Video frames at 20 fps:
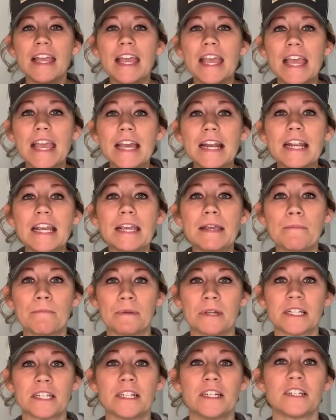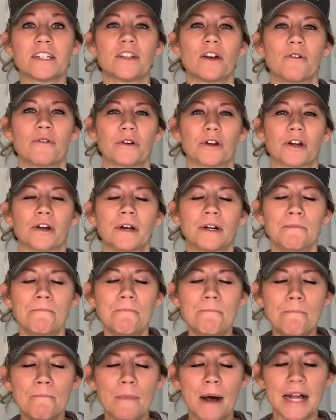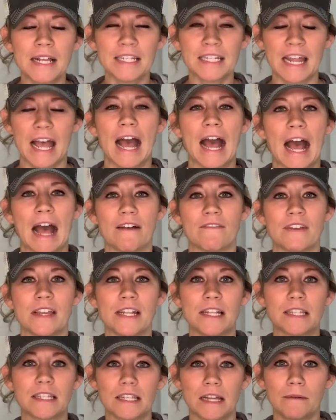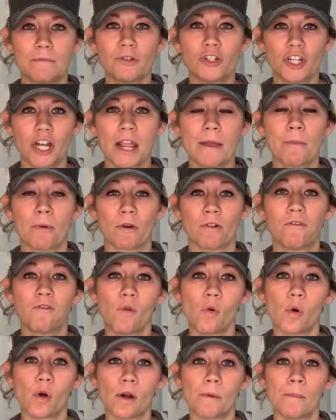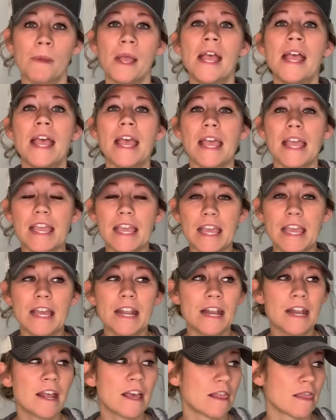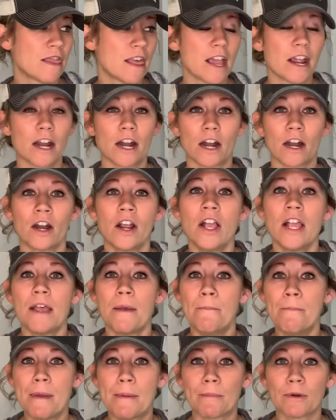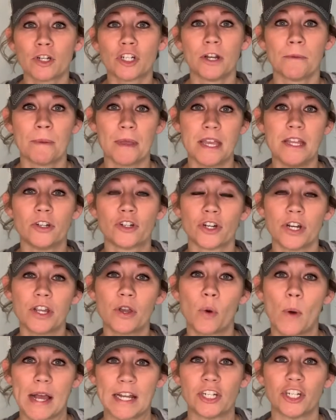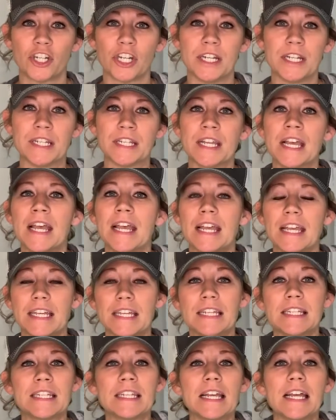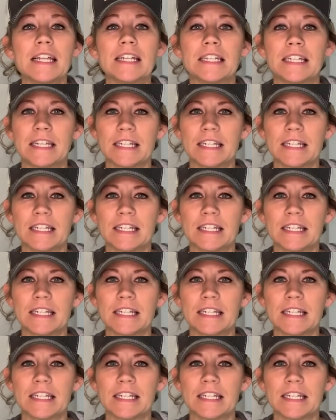any business owner must have in some shape or form in their membership entry questions is to